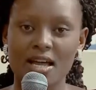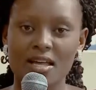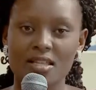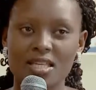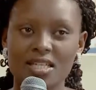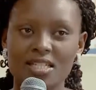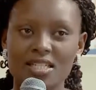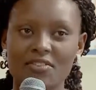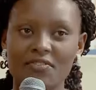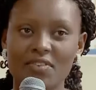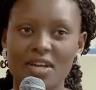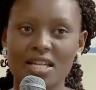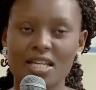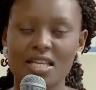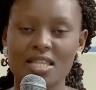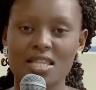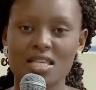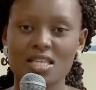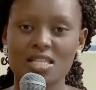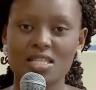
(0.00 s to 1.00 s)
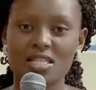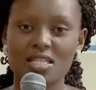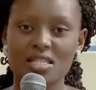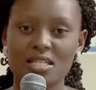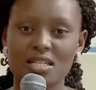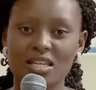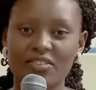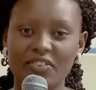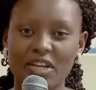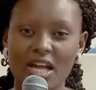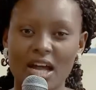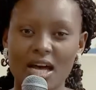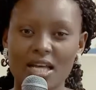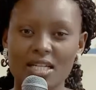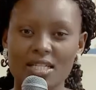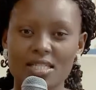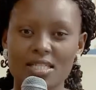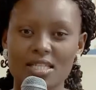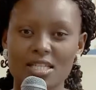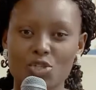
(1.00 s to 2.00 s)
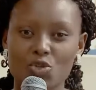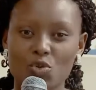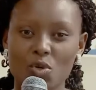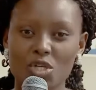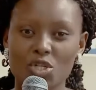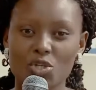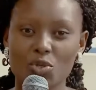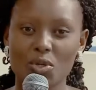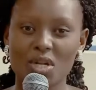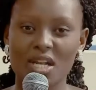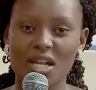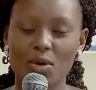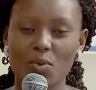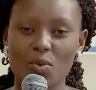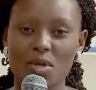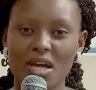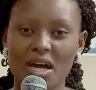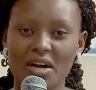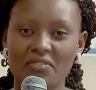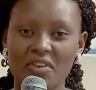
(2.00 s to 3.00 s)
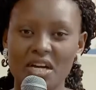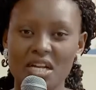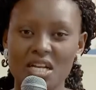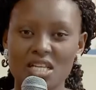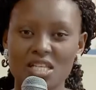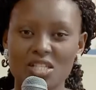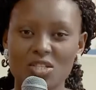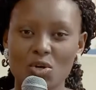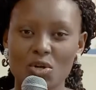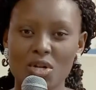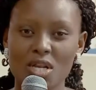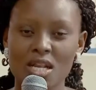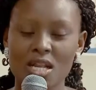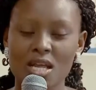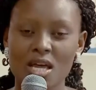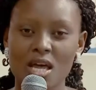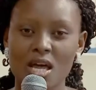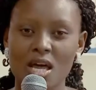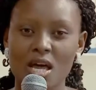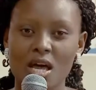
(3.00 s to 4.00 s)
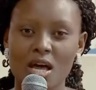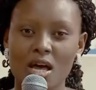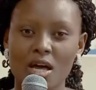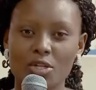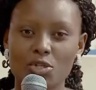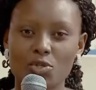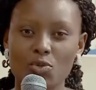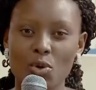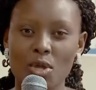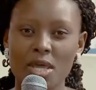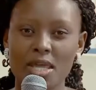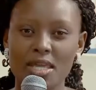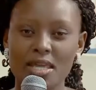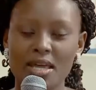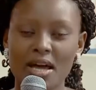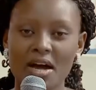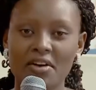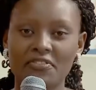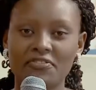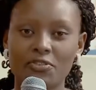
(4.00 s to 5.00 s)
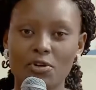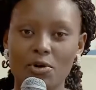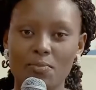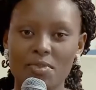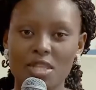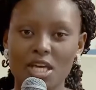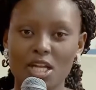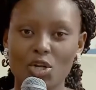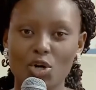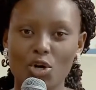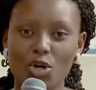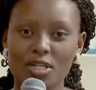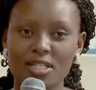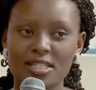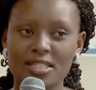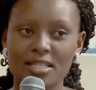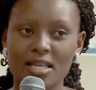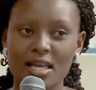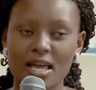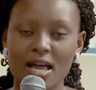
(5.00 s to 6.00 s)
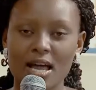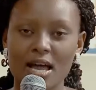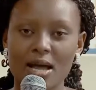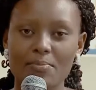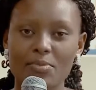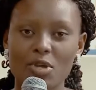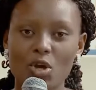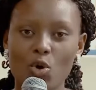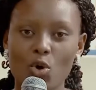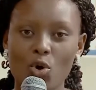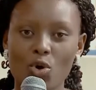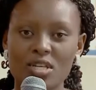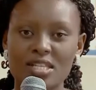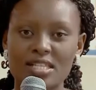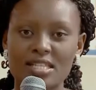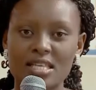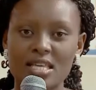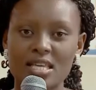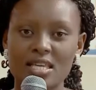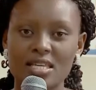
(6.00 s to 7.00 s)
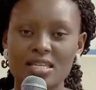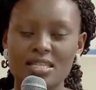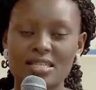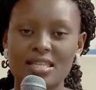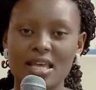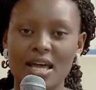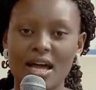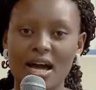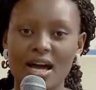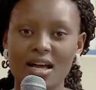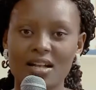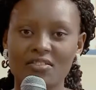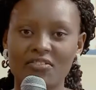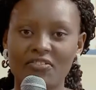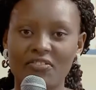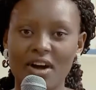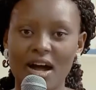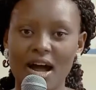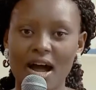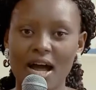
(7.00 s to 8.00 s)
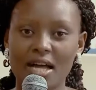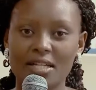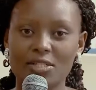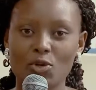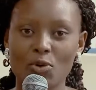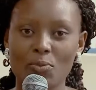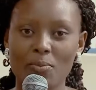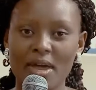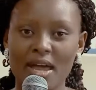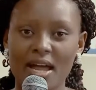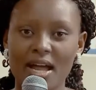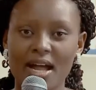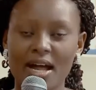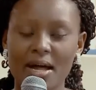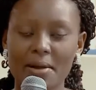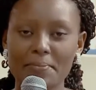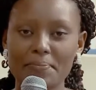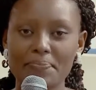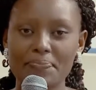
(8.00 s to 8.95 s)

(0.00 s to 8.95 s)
That even in this difficult situation, we have a reason to hear from the Lord because He is the Alpha and Omega.